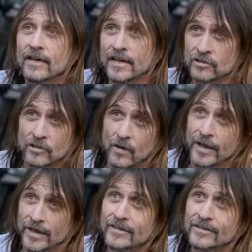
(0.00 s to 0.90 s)
and
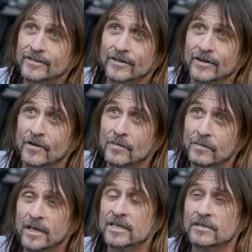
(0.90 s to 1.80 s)
joy, you know,
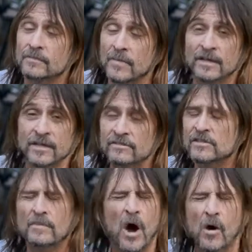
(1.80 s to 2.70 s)
because it make,
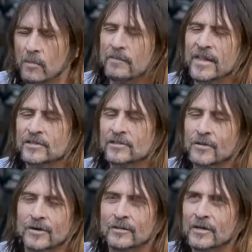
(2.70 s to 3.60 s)
gives them hope. That's
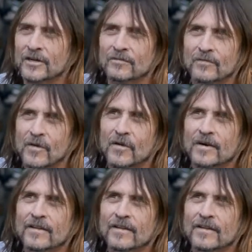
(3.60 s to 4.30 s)
the word I'm looking for.